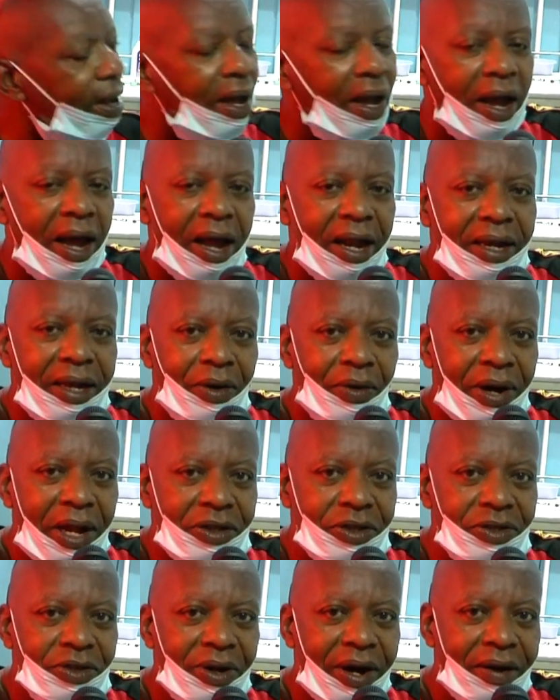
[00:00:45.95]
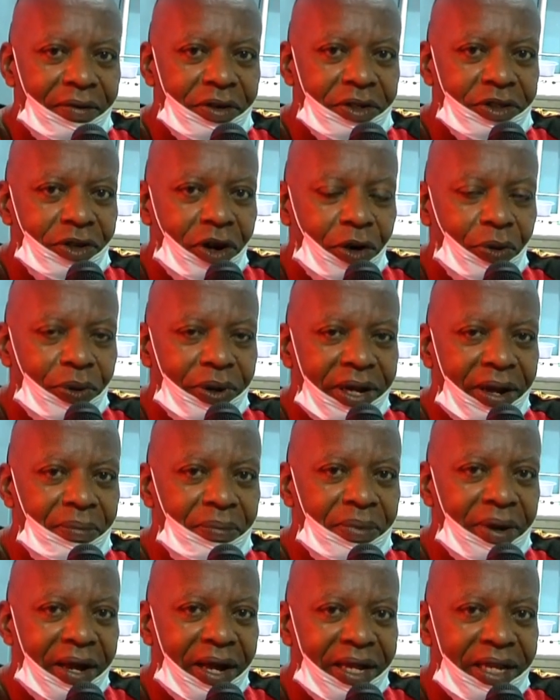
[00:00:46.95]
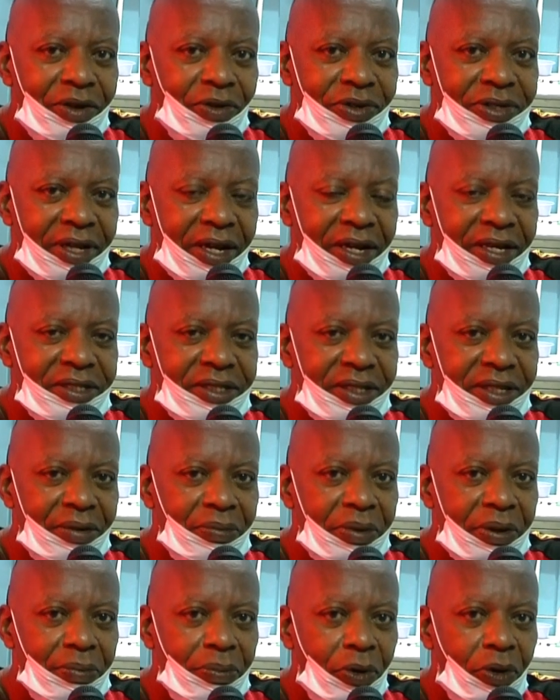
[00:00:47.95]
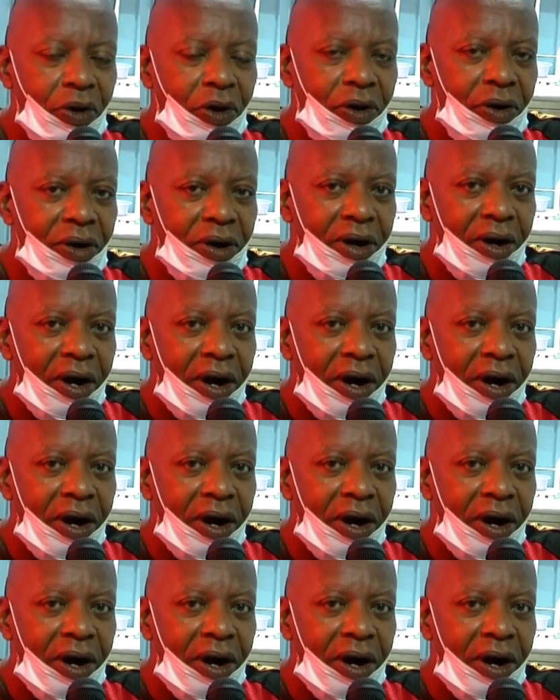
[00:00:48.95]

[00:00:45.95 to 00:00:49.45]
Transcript: And I would like to have a talk with him, and he will tell us a little bit more